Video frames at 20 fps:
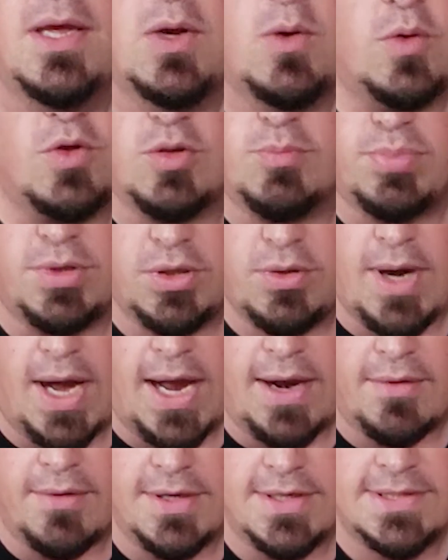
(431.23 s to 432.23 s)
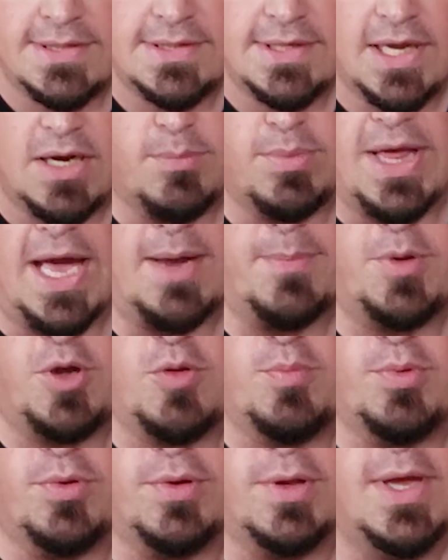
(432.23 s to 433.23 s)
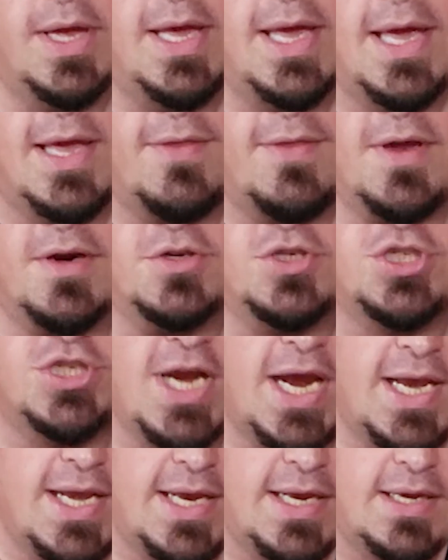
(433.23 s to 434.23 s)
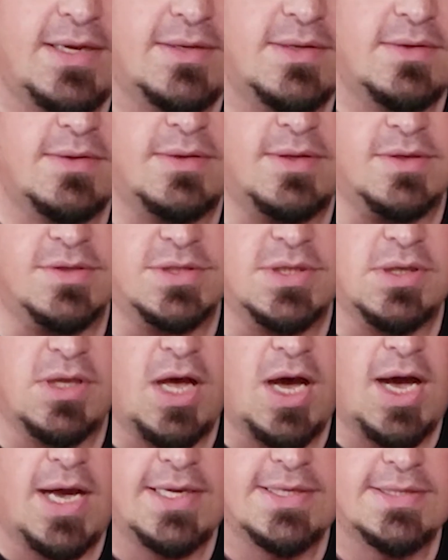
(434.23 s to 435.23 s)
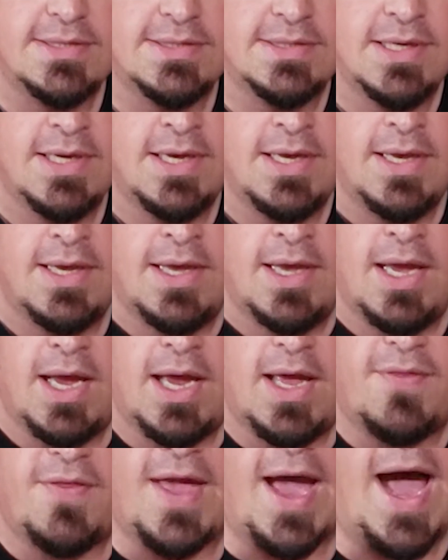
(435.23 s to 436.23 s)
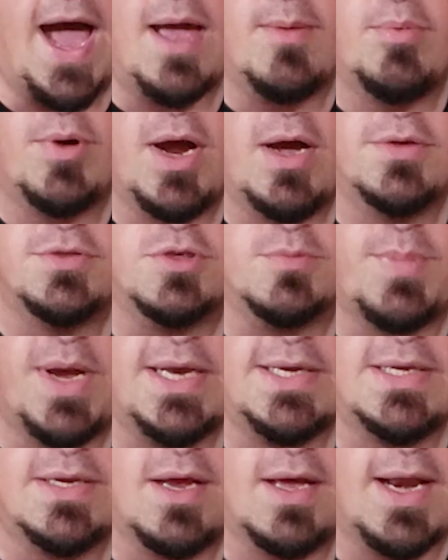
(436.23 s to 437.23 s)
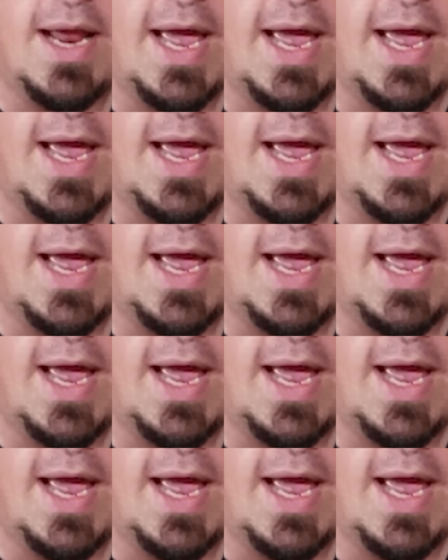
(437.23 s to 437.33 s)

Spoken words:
with a blue iris and a black pupil. There's shading, there's gloss, the eyebrows are painted on